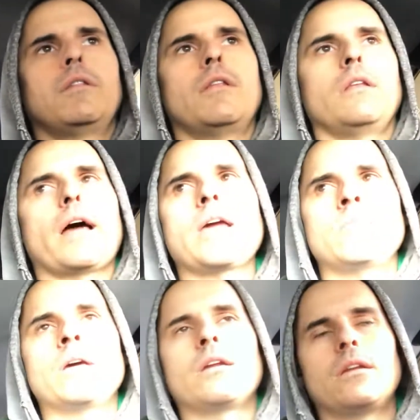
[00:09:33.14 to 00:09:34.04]
the
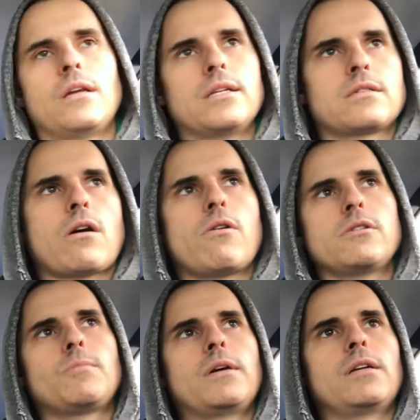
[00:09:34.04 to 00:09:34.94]
layman, it's
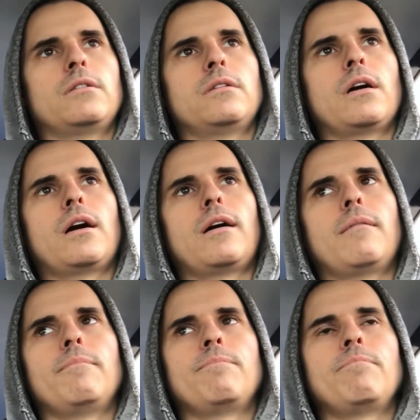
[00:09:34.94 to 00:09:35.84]
always been
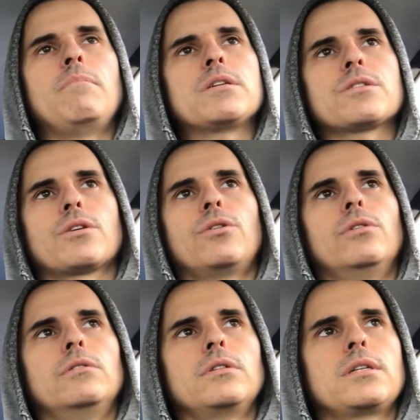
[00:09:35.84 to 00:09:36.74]

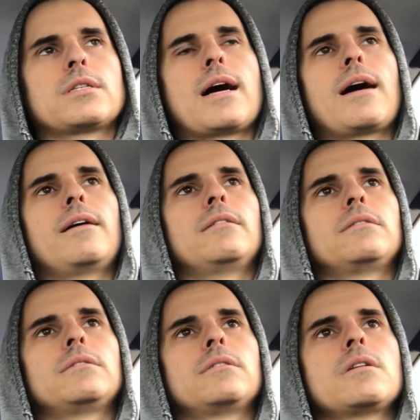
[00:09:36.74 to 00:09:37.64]
mystical. It's not
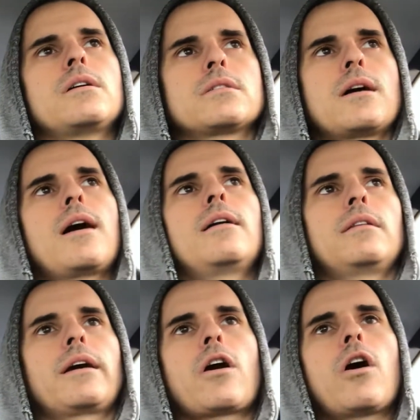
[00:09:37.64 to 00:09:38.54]

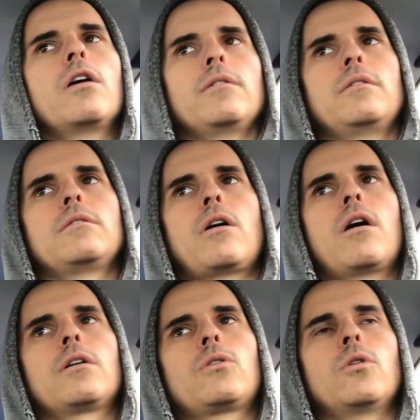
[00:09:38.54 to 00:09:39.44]
like
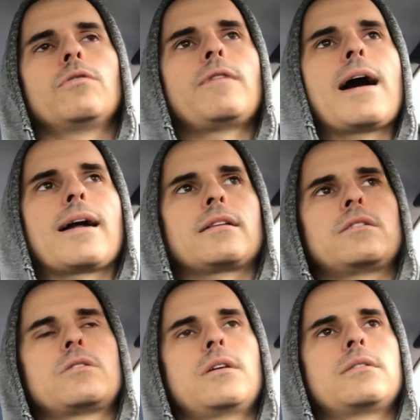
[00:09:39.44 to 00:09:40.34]
hardcore fact.
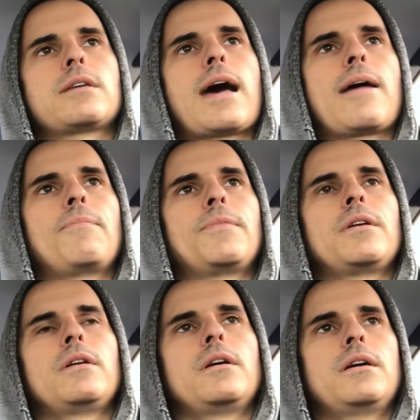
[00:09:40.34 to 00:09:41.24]

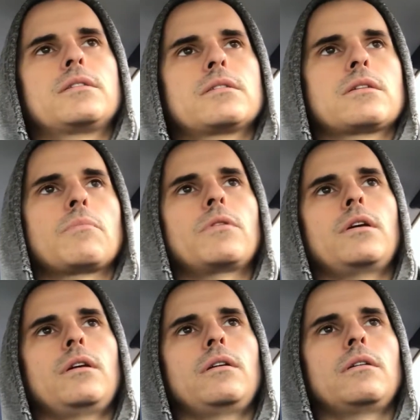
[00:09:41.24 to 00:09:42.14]
It's
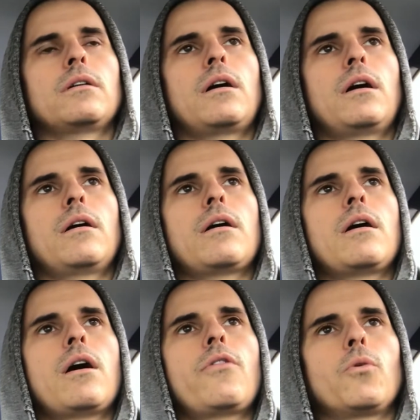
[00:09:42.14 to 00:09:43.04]
something
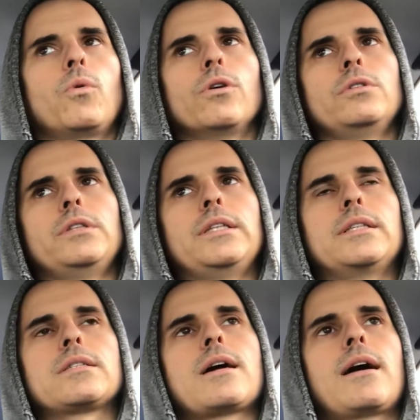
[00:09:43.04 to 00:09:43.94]
otherworldly.
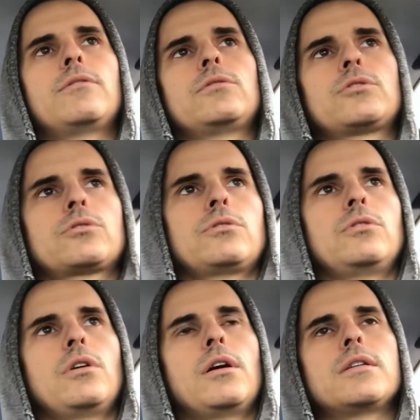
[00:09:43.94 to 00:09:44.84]
It's not
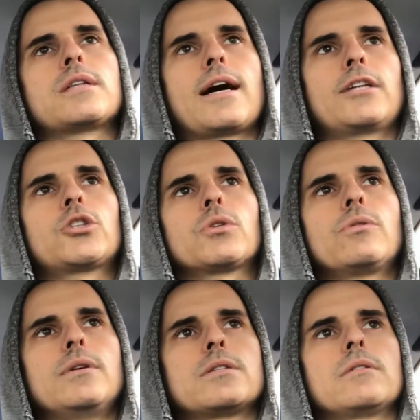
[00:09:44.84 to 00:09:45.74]

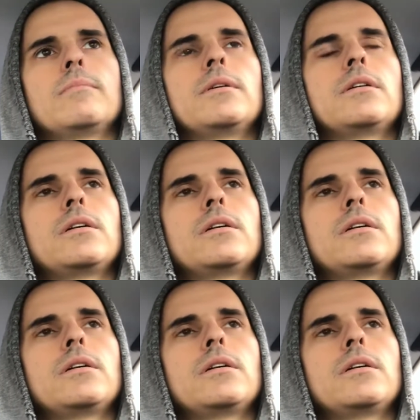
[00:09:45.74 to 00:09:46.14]
truism.